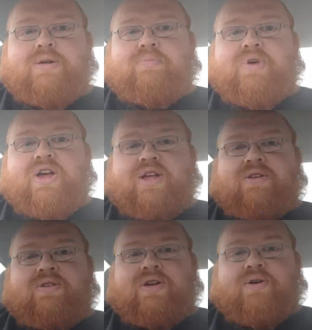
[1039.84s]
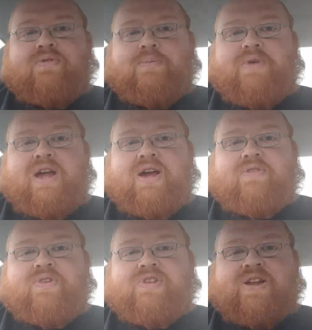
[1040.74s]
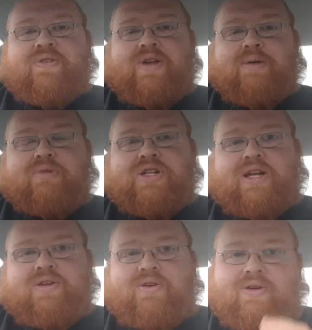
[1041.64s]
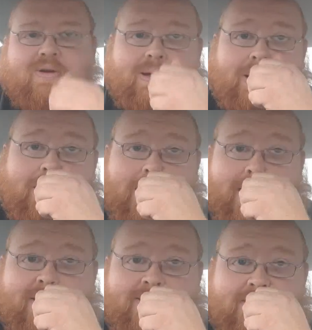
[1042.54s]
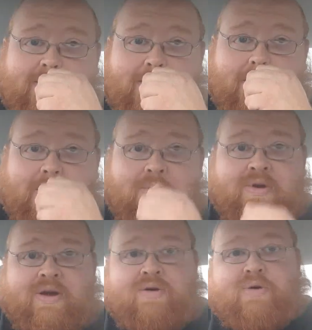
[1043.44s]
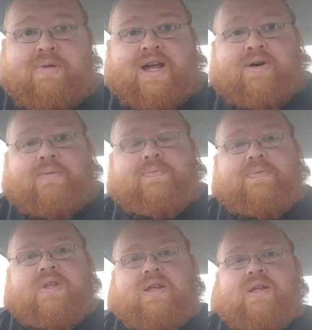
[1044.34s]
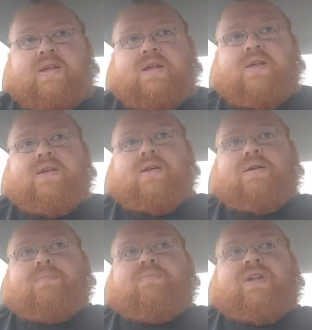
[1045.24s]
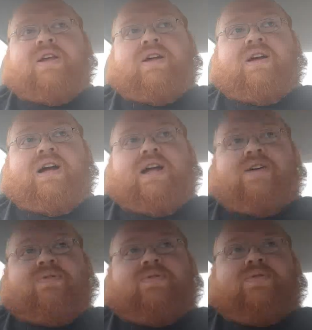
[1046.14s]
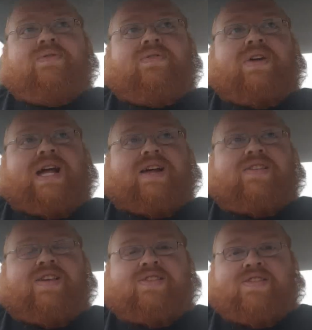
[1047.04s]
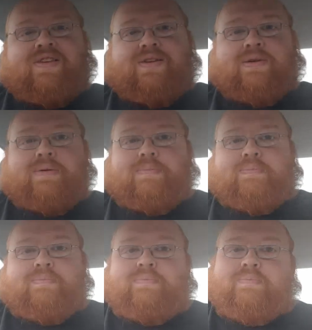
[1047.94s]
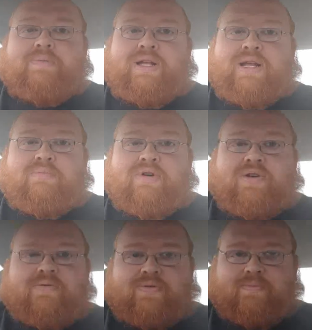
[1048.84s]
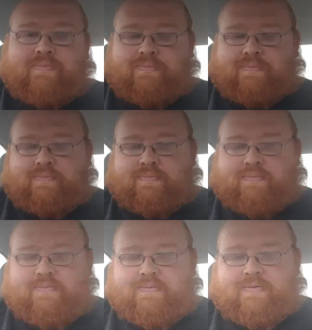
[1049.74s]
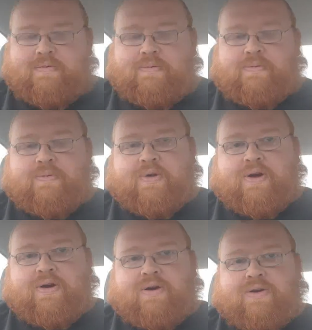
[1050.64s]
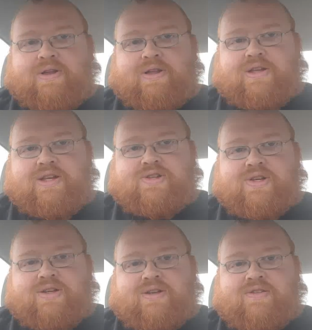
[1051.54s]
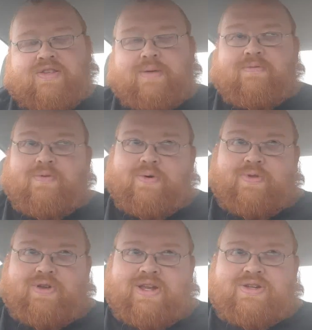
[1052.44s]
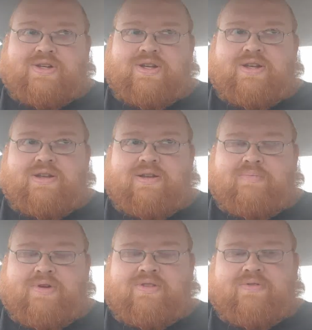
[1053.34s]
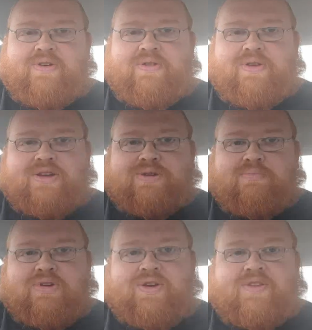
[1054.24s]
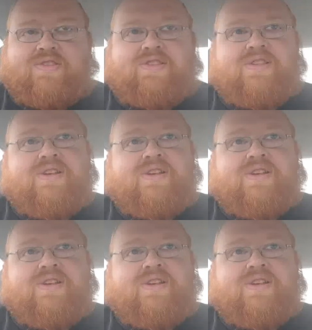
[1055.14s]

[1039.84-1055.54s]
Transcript: But, from there, if there's anything in particular, you guys want to know about, I have access to a number of 3rd edition, some 4th edition, most of the 5th edition books.